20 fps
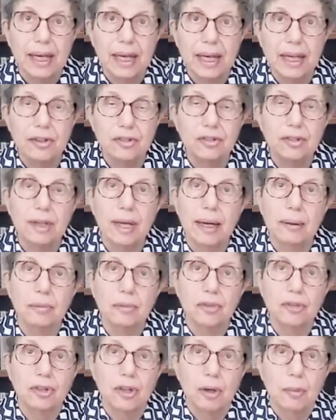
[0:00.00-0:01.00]

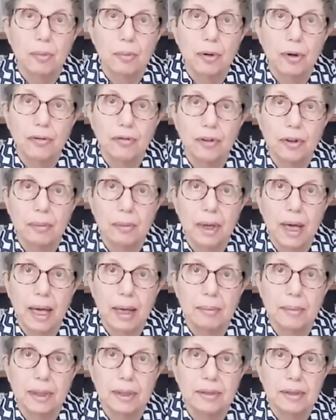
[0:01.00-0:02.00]
Islam's prophet
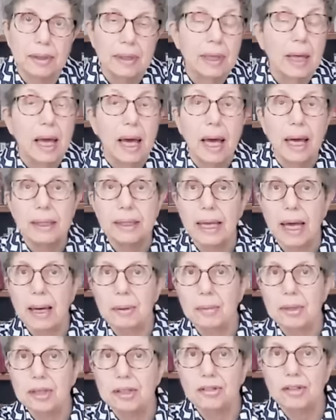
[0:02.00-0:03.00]
Muhammad. And
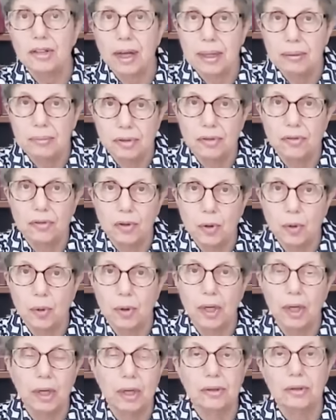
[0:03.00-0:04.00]
how many times have
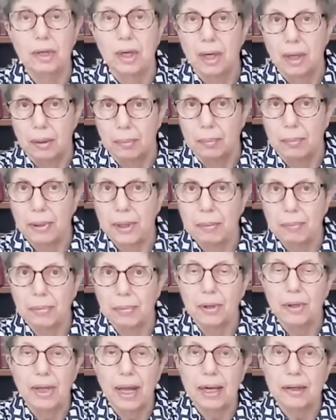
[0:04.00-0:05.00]
you heard
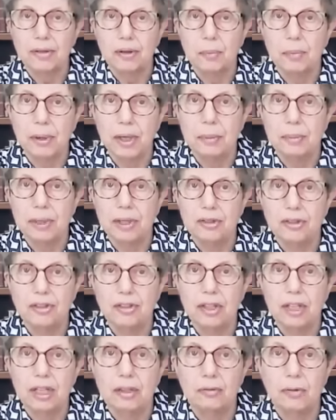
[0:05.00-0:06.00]
people like the
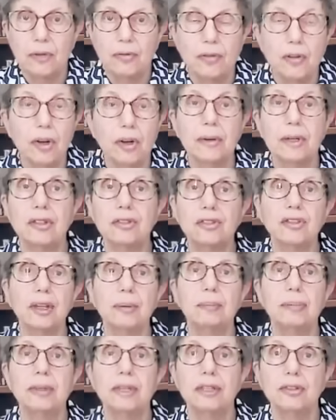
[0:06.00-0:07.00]
BBC referring
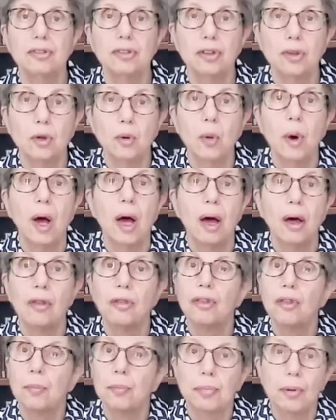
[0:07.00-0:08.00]
simply to
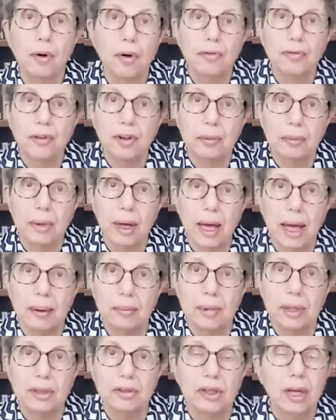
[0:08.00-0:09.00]
the prophet
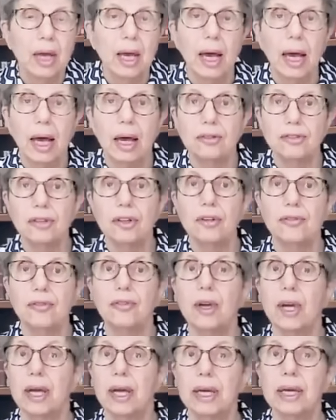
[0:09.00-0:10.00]
Muhammad, as
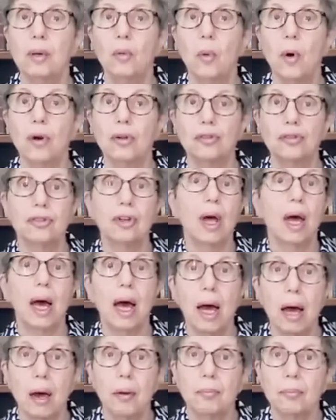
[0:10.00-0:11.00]
if he was
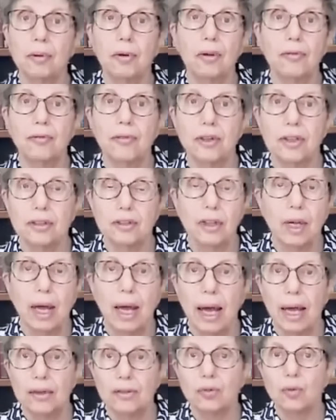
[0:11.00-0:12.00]
our prophet
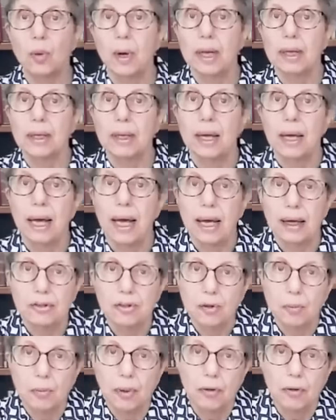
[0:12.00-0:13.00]
as well
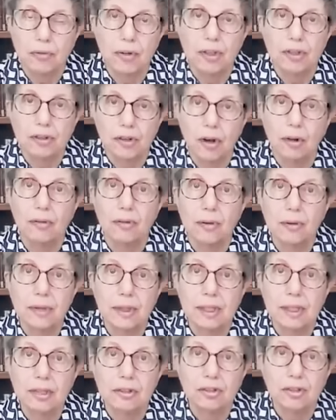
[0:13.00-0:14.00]
as a prophet of a
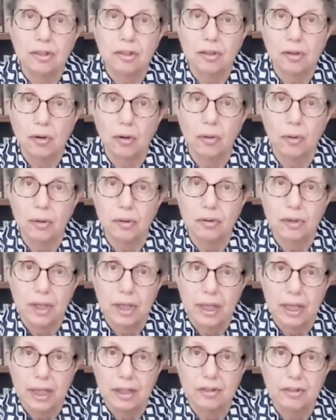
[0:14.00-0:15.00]
religion called
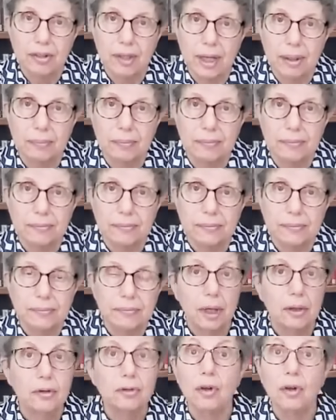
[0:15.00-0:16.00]
Islam?
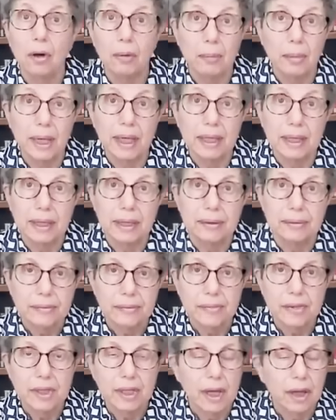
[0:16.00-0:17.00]
Not many.
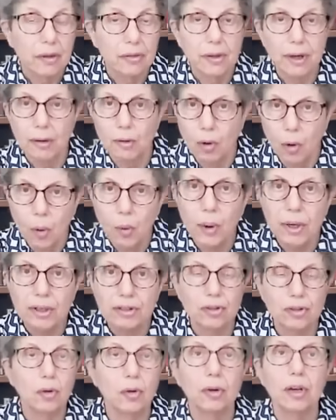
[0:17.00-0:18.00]
They're
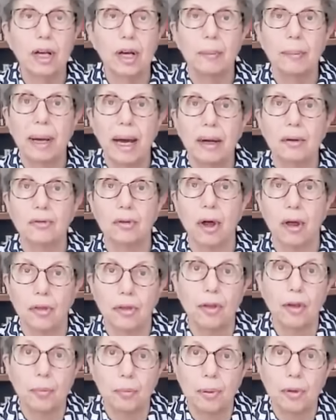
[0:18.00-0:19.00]
always talking about
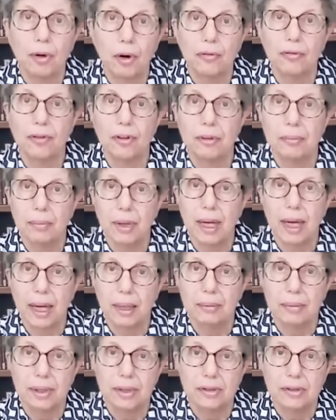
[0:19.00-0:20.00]
the Prophet
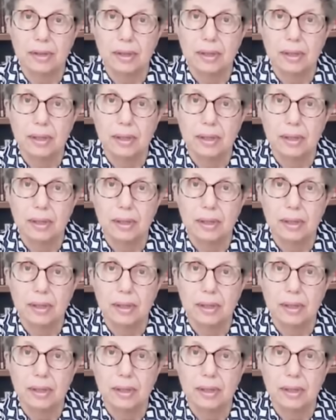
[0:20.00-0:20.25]
Muhammad.